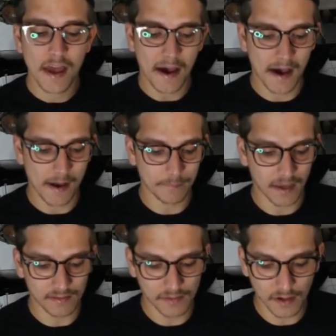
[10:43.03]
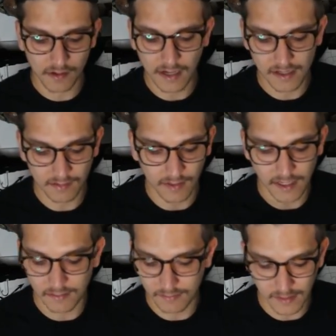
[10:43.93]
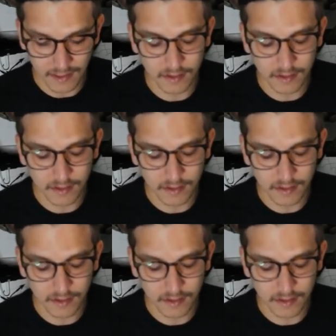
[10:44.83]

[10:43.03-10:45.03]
and they're kind of like, they